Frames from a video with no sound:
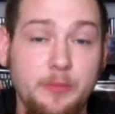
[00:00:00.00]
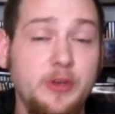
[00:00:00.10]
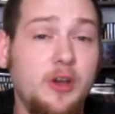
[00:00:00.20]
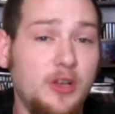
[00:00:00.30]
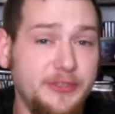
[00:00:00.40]
The
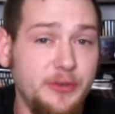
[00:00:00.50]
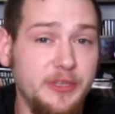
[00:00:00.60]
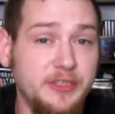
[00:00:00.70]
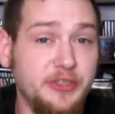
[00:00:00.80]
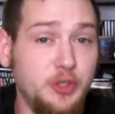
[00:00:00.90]
book also
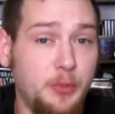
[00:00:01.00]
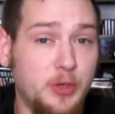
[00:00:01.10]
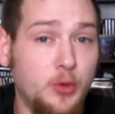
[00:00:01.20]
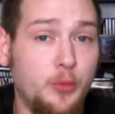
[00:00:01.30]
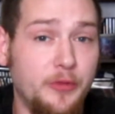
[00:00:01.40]
gets a
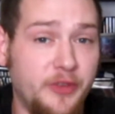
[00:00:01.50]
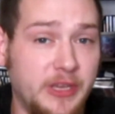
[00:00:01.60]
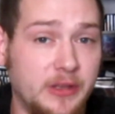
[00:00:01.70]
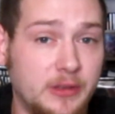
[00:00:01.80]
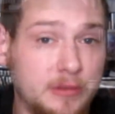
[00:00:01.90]
super cool
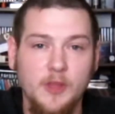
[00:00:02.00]
reveal.